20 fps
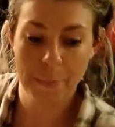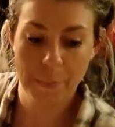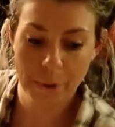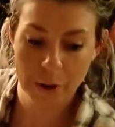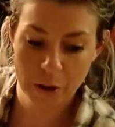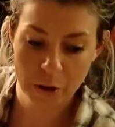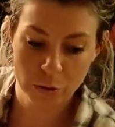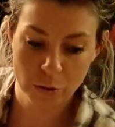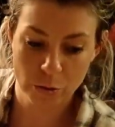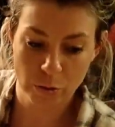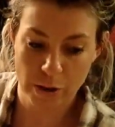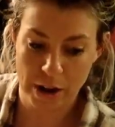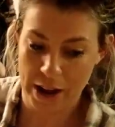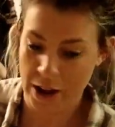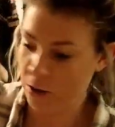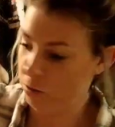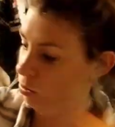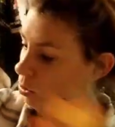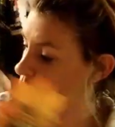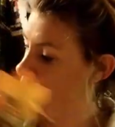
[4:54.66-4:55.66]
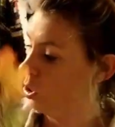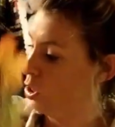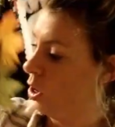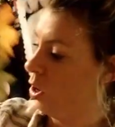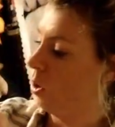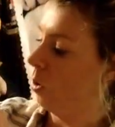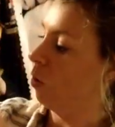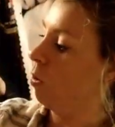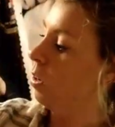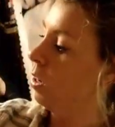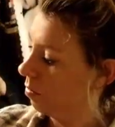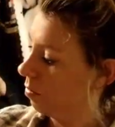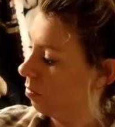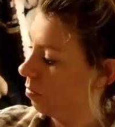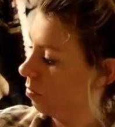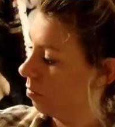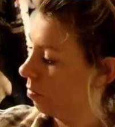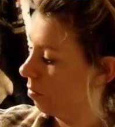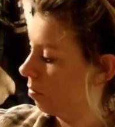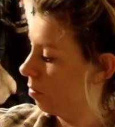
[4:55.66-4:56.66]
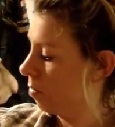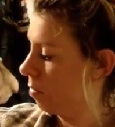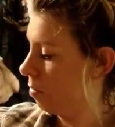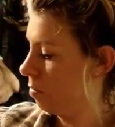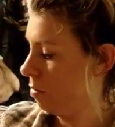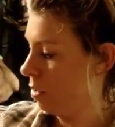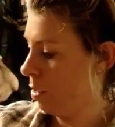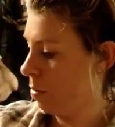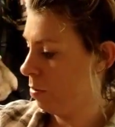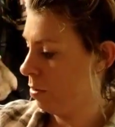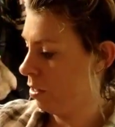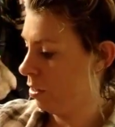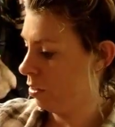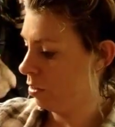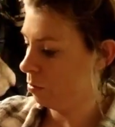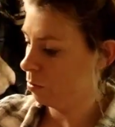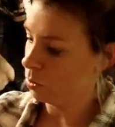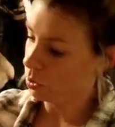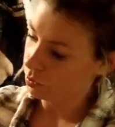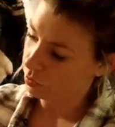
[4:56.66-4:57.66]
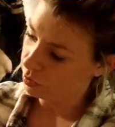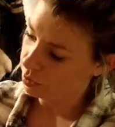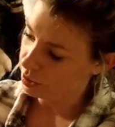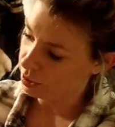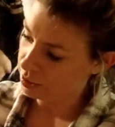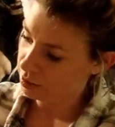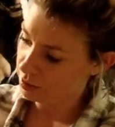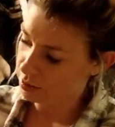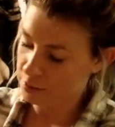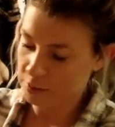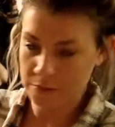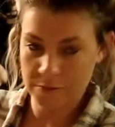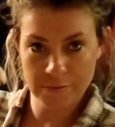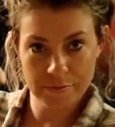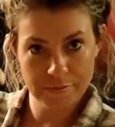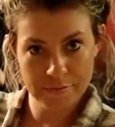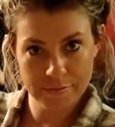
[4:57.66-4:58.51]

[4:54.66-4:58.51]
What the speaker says: up and around. So maybe a little more of this.